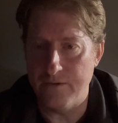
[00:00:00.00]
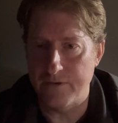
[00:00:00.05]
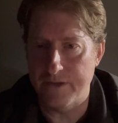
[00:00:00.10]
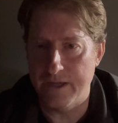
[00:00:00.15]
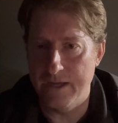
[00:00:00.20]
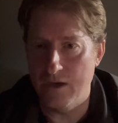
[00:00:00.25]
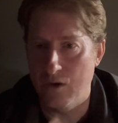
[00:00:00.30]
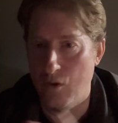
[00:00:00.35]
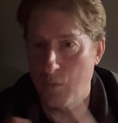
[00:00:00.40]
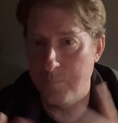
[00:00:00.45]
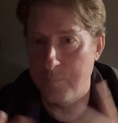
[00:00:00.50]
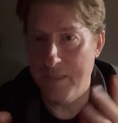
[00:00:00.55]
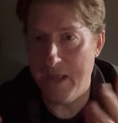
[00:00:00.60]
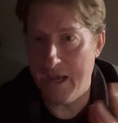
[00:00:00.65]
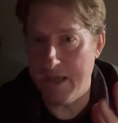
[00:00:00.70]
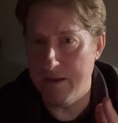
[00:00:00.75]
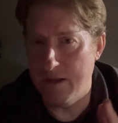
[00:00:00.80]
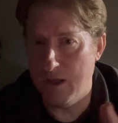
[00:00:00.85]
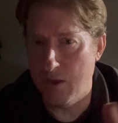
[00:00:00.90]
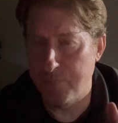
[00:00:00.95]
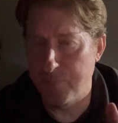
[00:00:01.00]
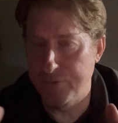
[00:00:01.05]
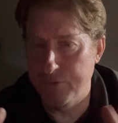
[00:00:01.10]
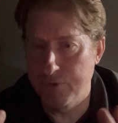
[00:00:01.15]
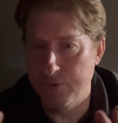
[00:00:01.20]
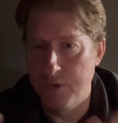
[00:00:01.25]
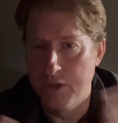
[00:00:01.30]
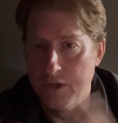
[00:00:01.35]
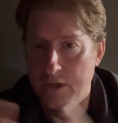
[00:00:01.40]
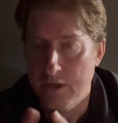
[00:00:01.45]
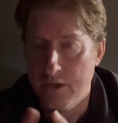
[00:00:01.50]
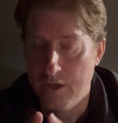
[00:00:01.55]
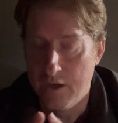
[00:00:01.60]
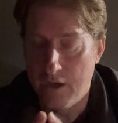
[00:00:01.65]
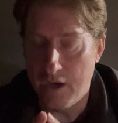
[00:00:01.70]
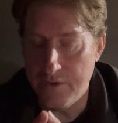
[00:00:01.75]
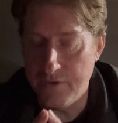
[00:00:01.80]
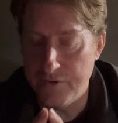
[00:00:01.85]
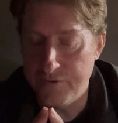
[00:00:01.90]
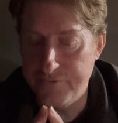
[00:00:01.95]
Okay, I hope that helps you
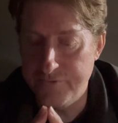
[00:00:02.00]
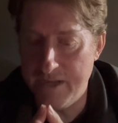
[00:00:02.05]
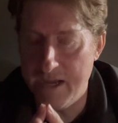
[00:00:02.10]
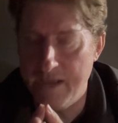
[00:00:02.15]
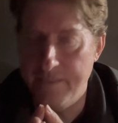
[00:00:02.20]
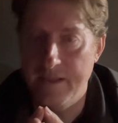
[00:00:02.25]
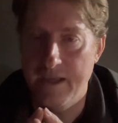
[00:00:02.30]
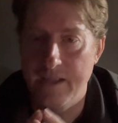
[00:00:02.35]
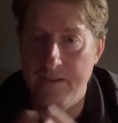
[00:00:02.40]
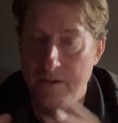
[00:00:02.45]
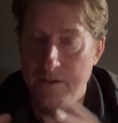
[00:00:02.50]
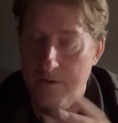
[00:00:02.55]
understand that